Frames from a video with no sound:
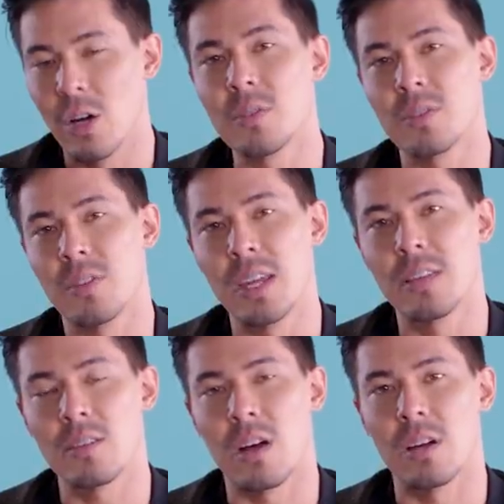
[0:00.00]
Those
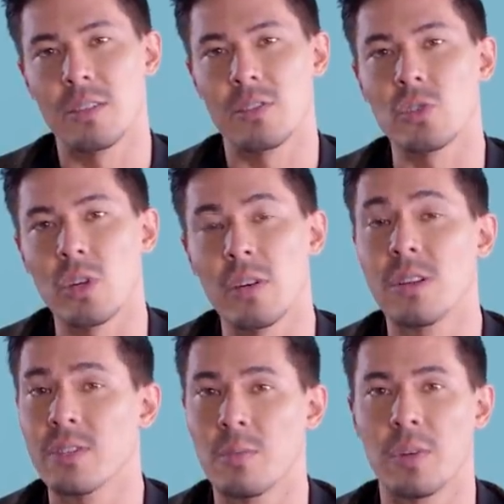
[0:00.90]
things are
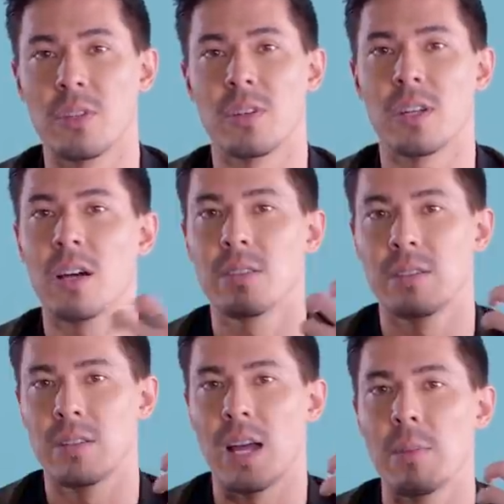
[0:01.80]
discouraging when you're young,
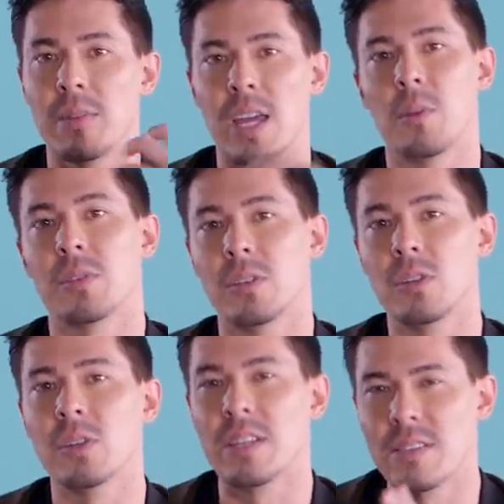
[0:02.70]
to not be able to
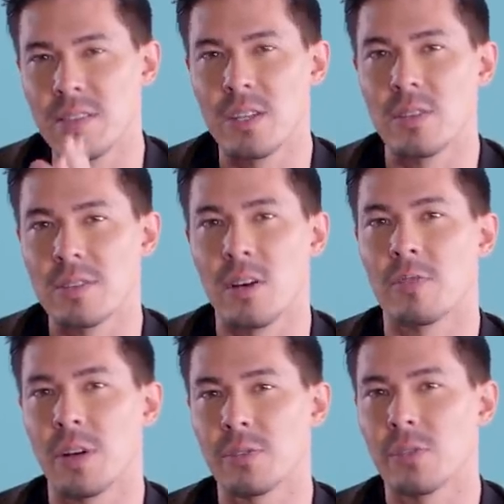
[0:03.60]
look and see yourself on